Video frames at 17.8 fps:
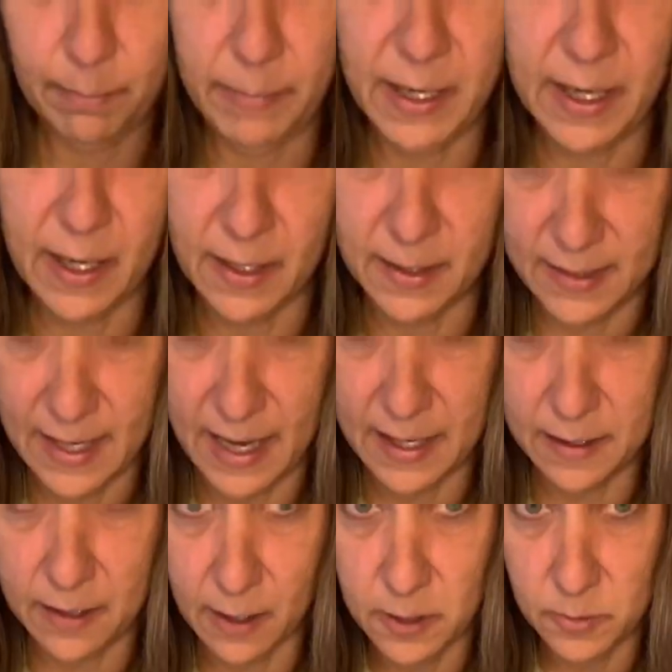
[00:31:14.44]
because
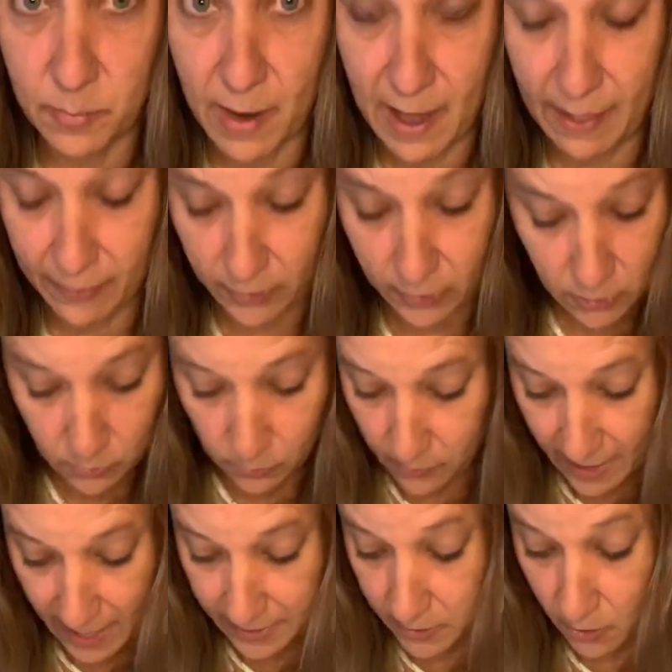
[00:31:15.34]
that does bother
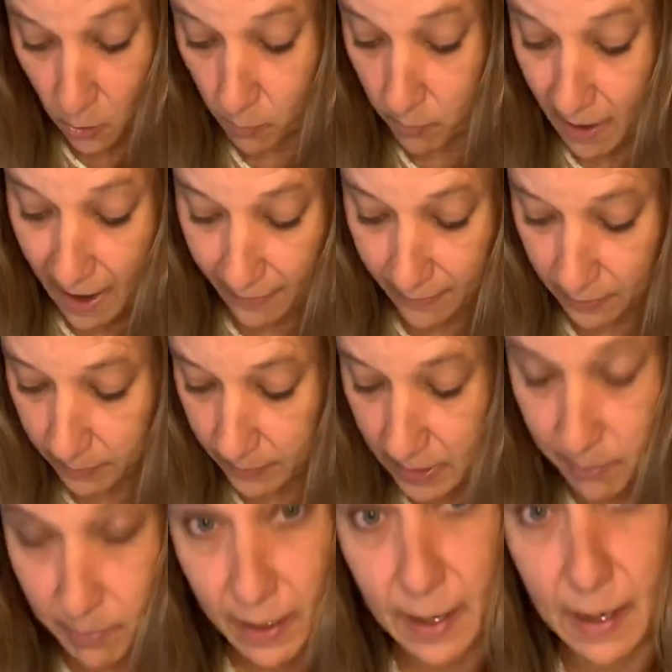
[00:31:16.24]
you. That don't bother
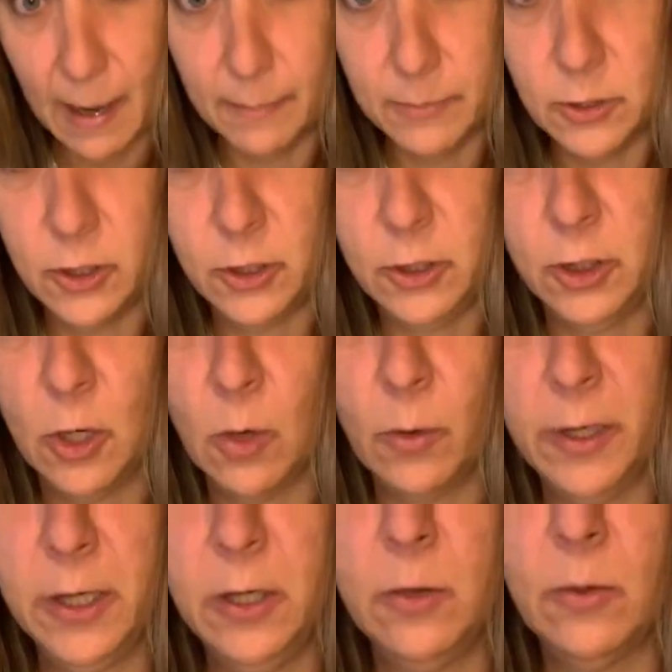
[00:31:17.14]
me, but I'm just
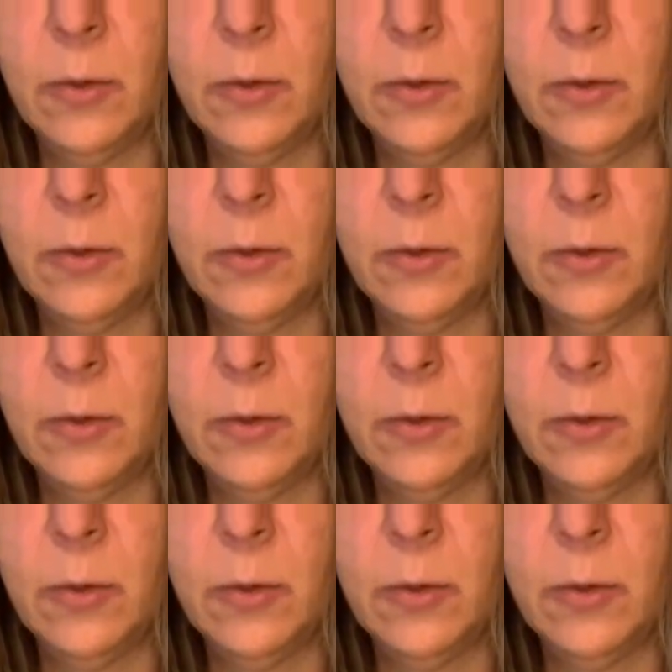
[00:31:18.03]
showing